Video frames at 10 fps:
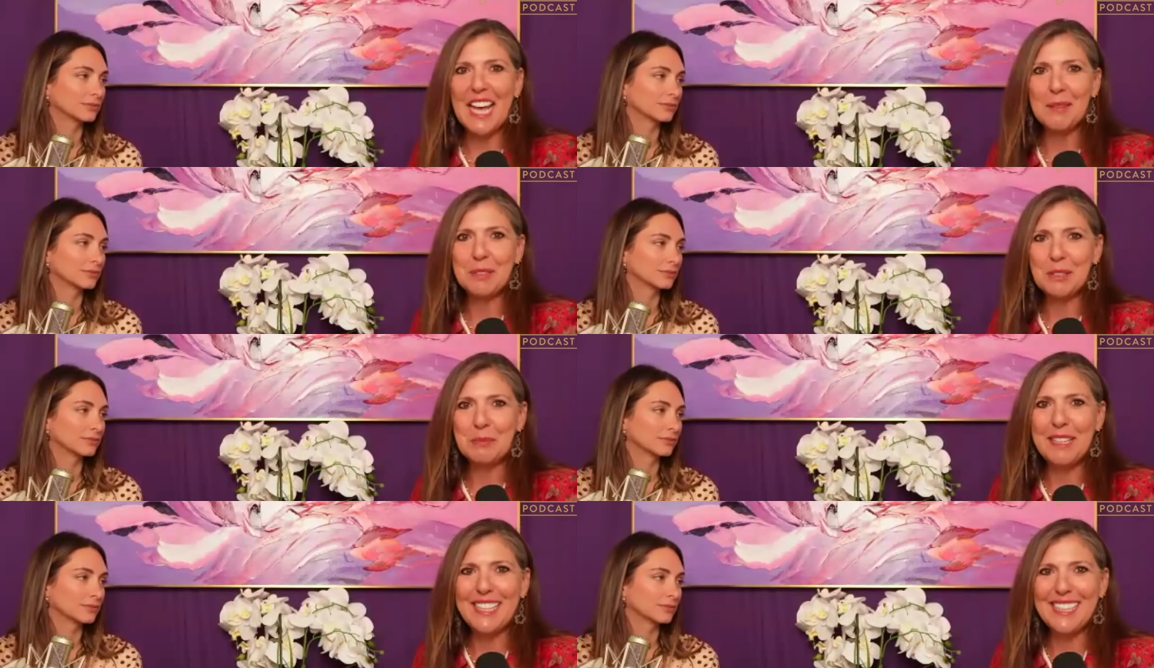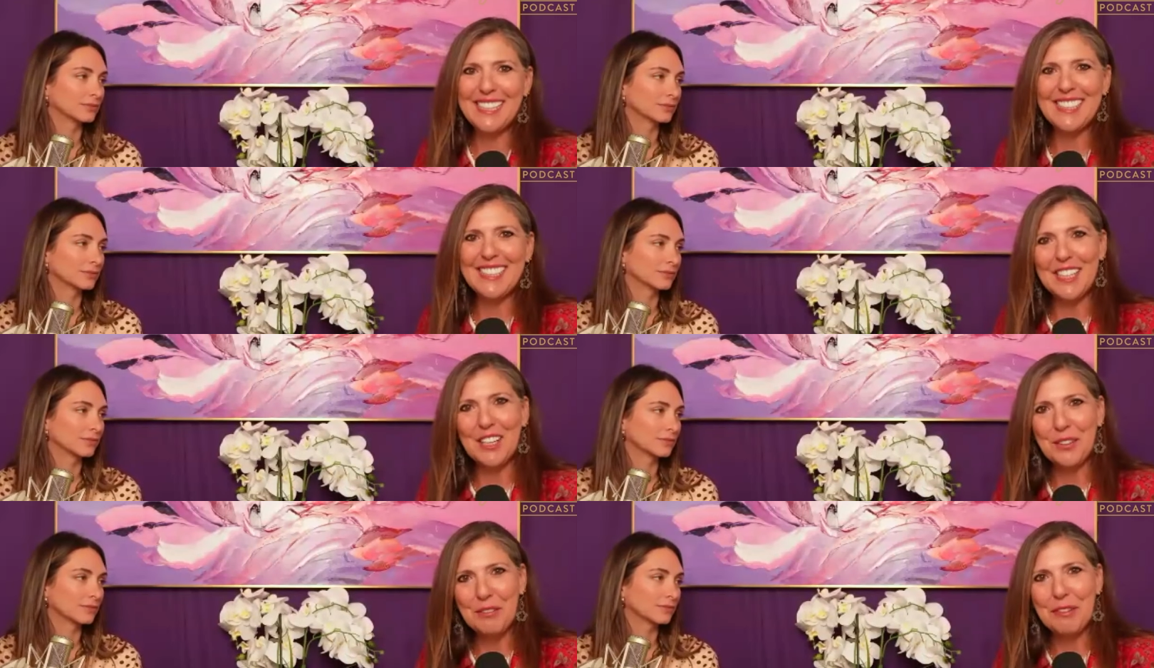Speaker 1: capsules make it easy to
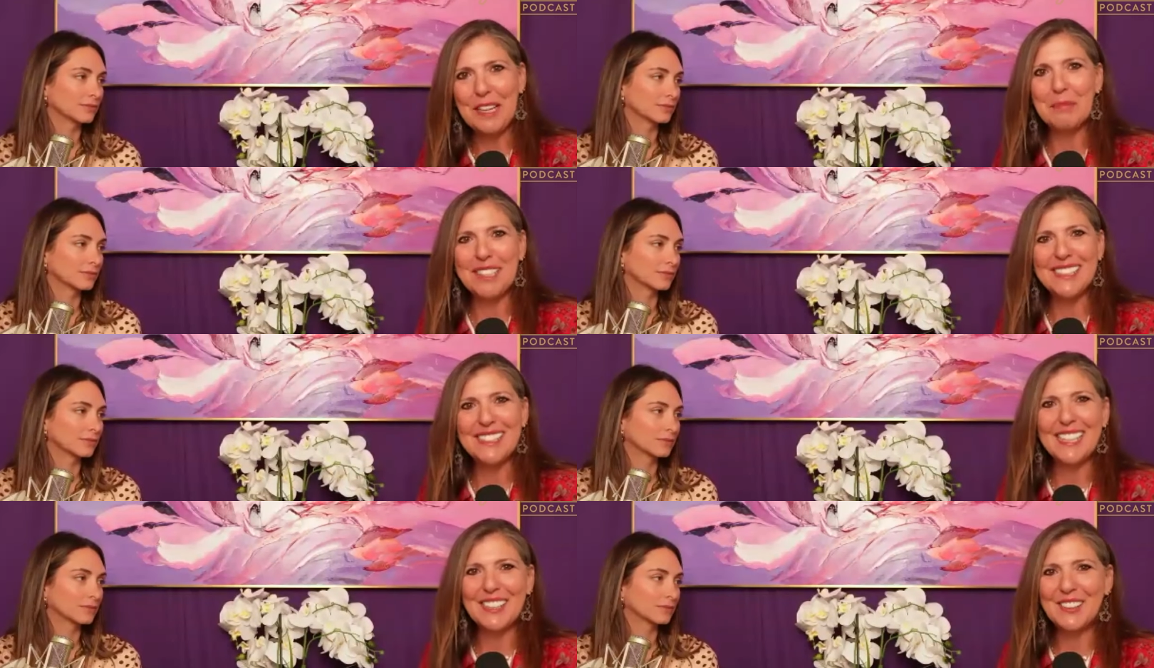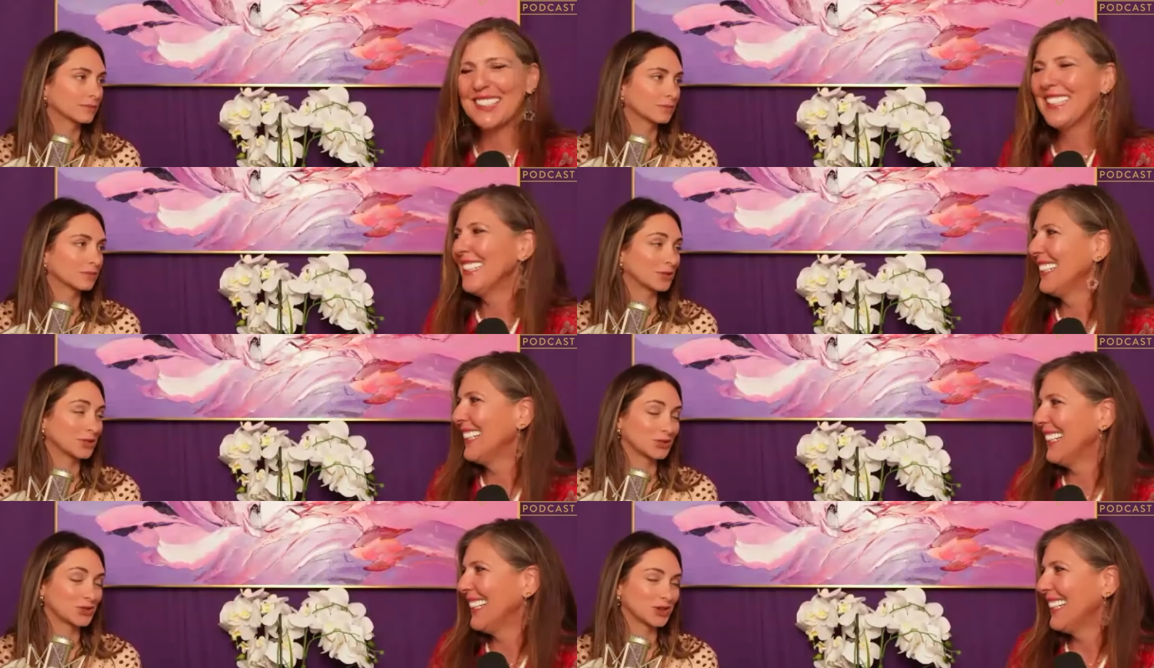go in the vitamin containers.
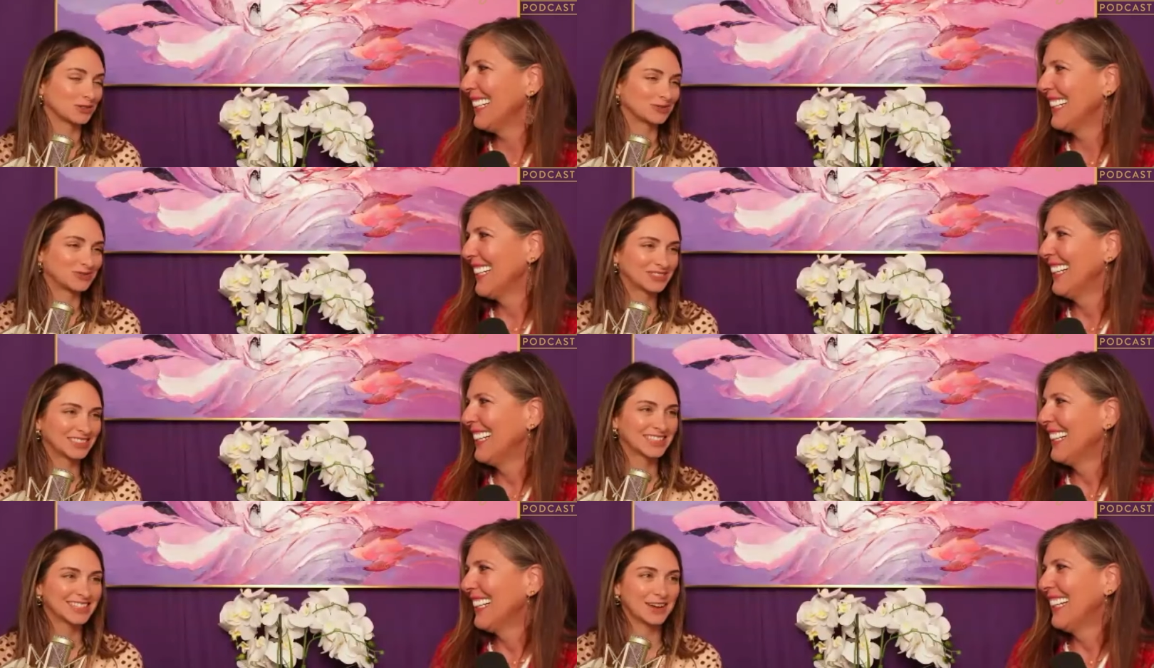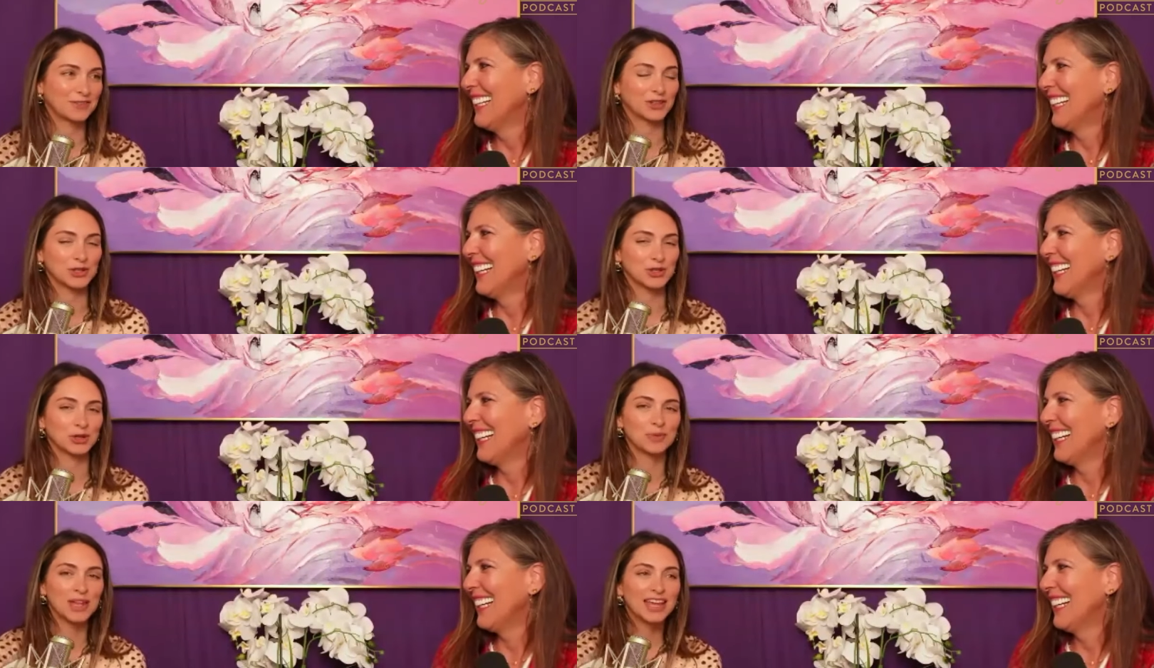
Speaker 2: This is true. This is definitely
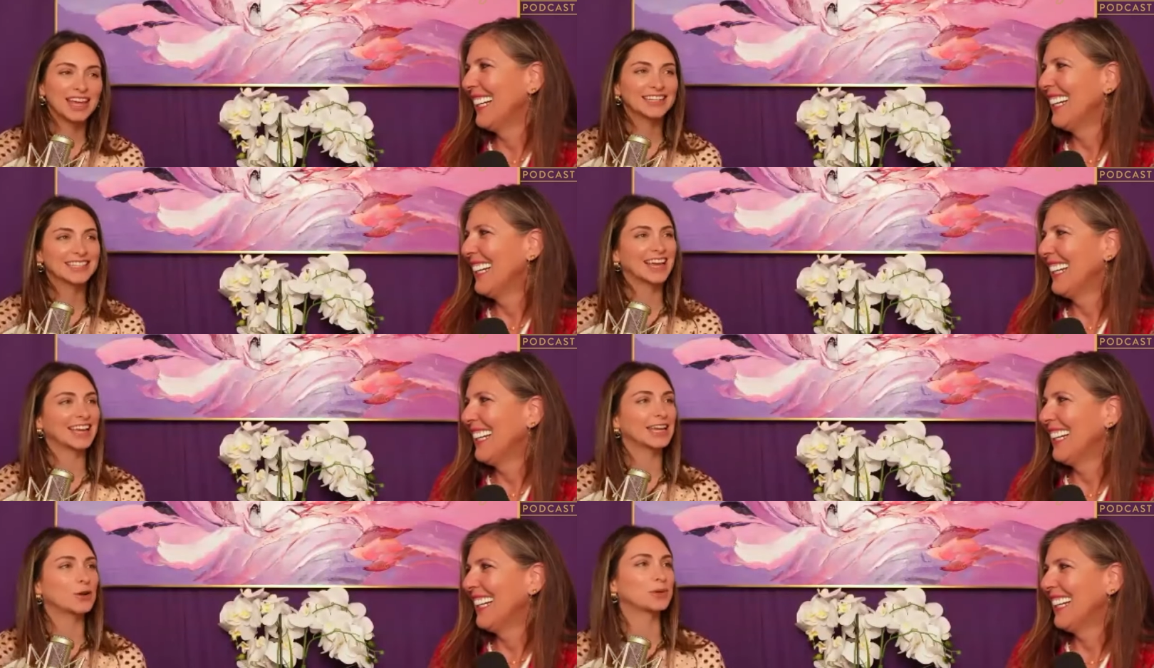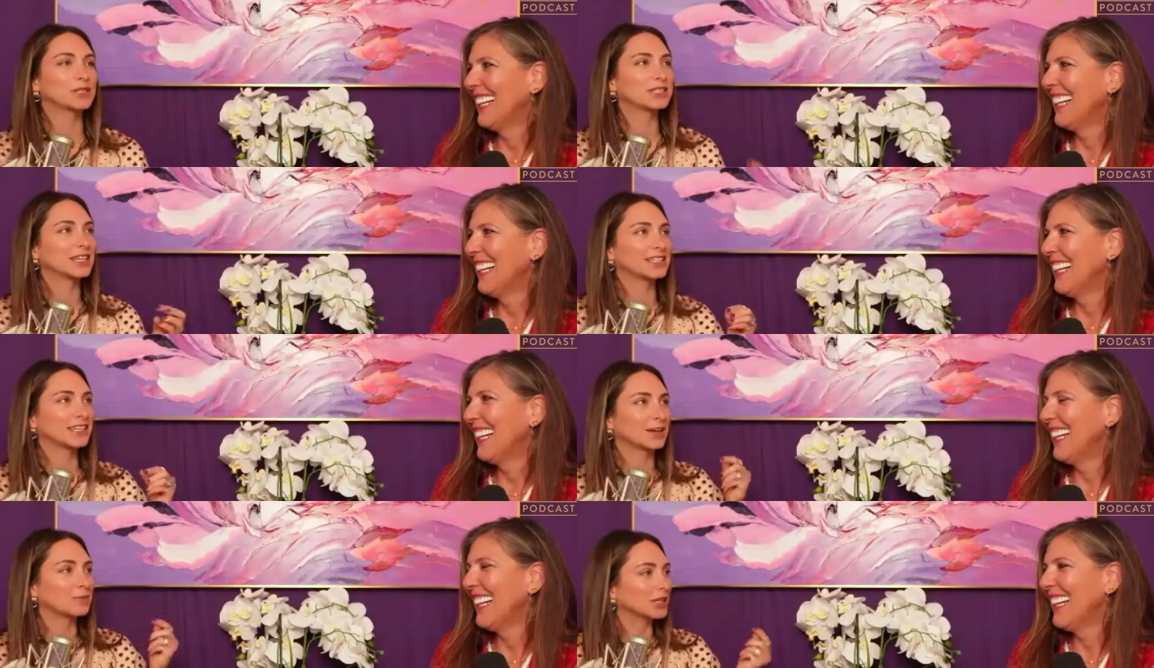true. It's it almost is
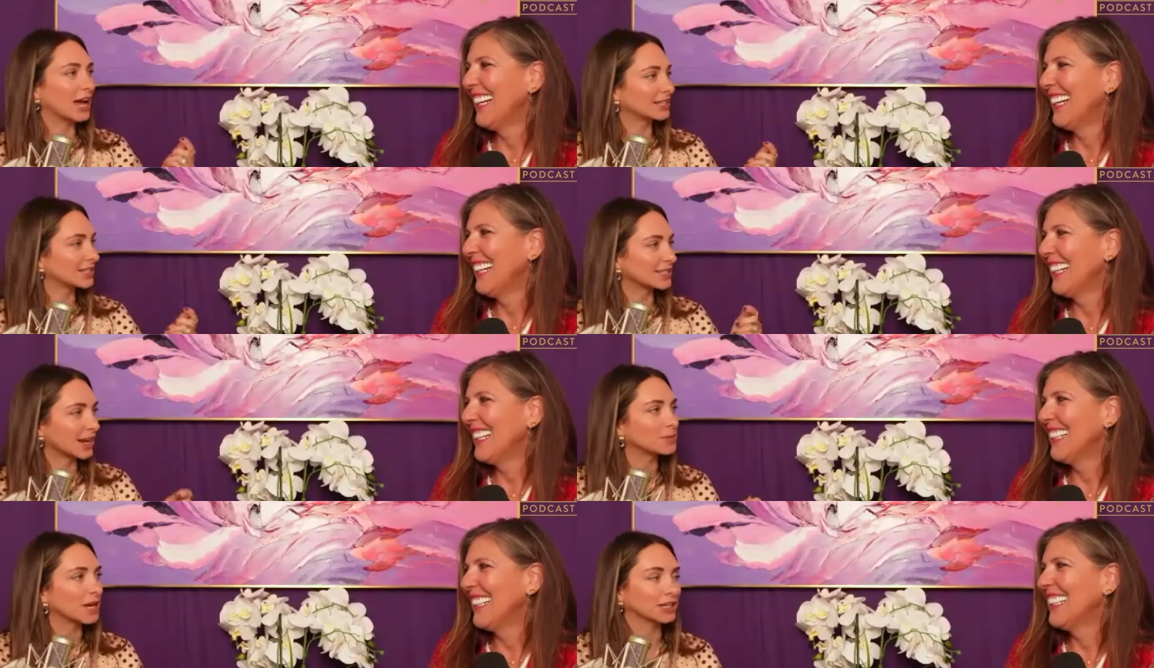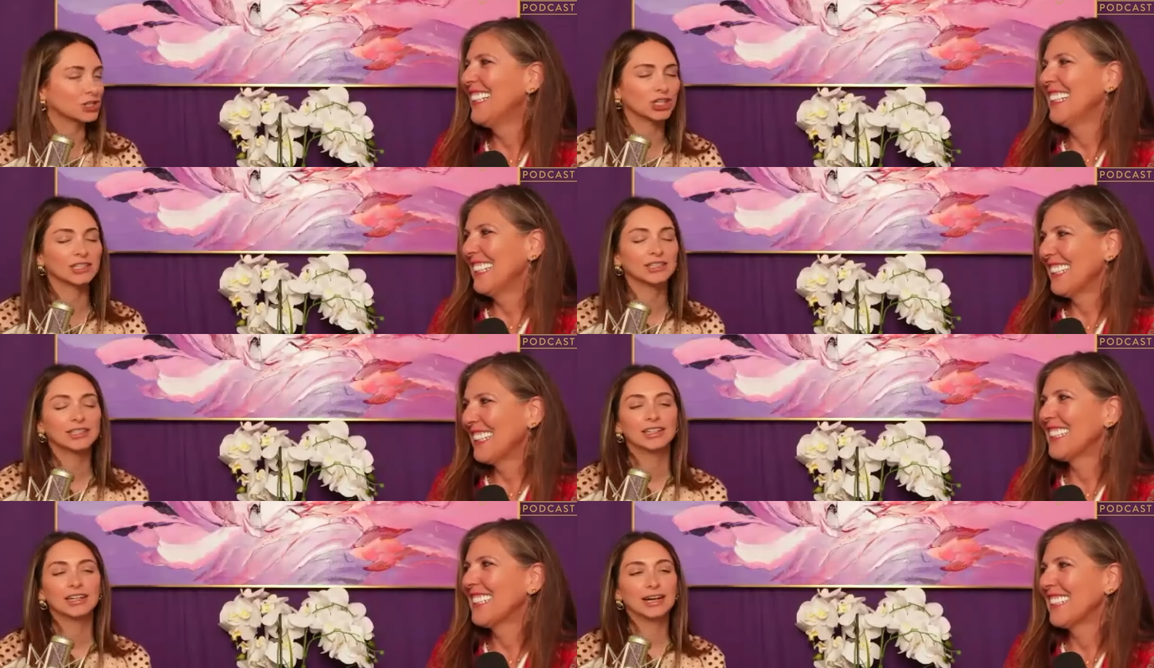like a molasses type texture.
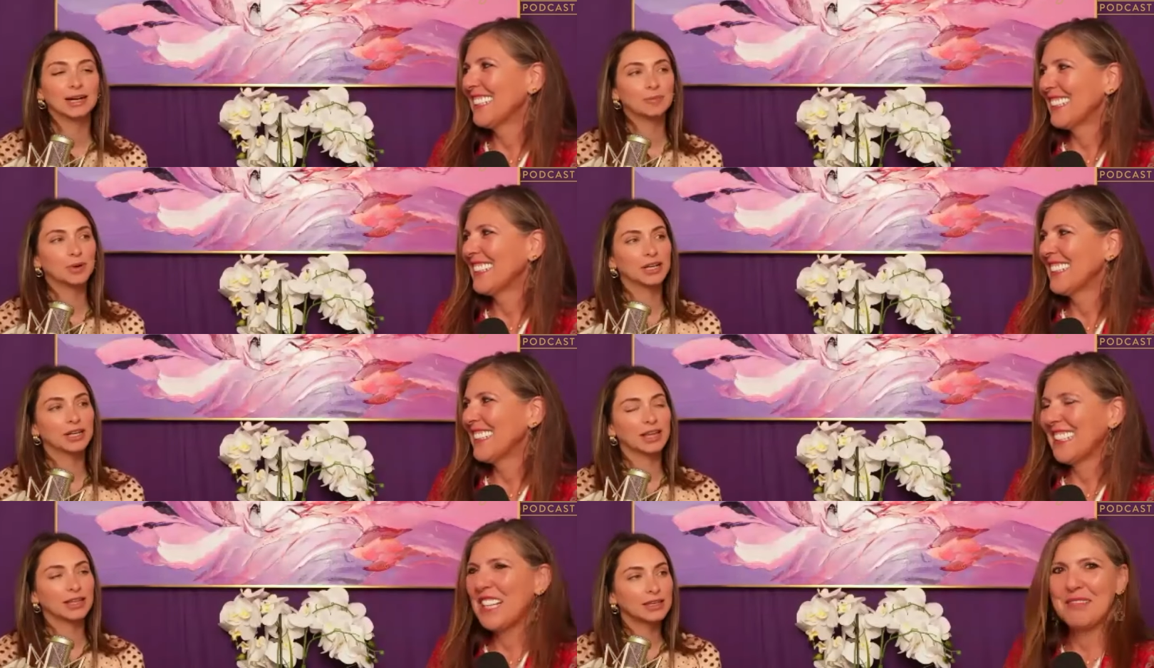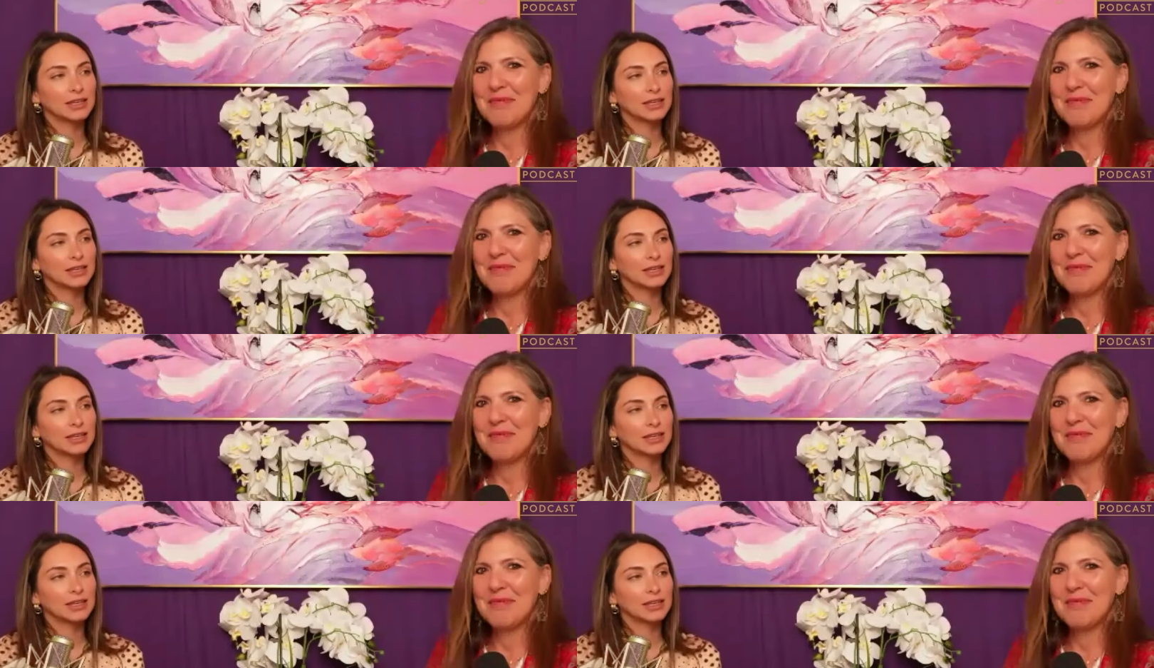But I